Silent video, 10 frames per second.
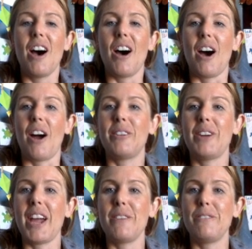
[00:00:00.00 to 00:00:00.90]
All
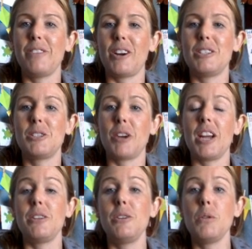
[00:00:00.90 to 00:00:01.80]
right, first
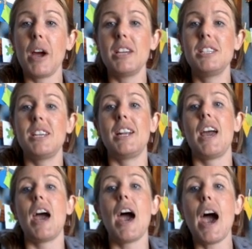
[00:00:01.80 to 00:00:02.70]
grade, you guys
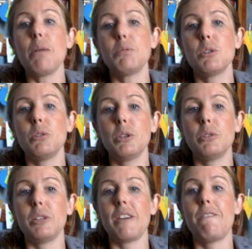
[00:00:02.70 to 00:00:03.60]
did
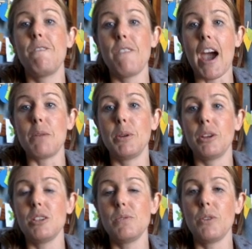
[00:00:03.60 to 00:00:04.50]
absolutely
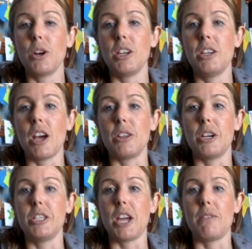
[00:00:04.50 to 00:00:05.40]
fabulous for
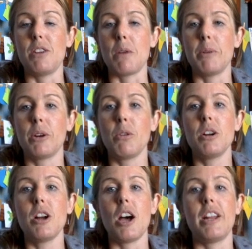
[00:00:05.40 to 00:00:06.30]
another day of Number
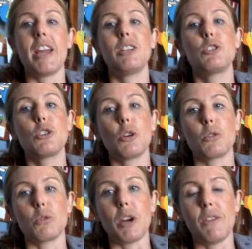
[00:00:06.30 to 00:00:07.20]
Corner on a
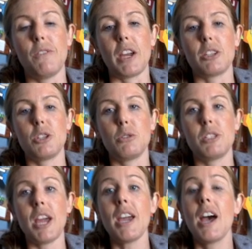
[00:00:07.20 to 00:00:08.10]
terrific
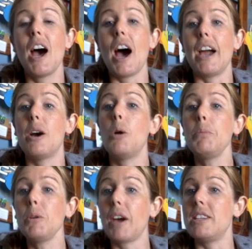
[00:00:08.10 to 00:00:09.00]
Tuesday. I
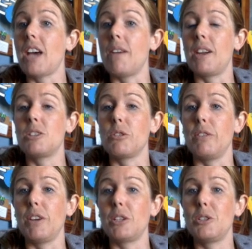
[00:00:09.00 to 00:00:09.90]
hope you guys have a
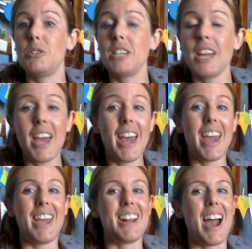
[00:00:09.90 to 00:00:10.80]
terrific Tuesday,
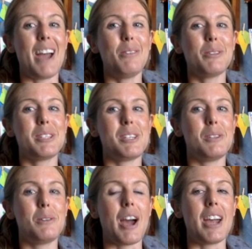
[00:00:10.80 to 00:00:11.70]
and I will see
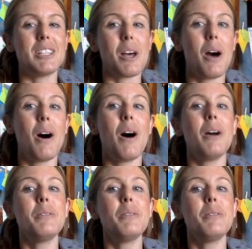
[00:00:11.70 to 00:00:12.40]
you guys on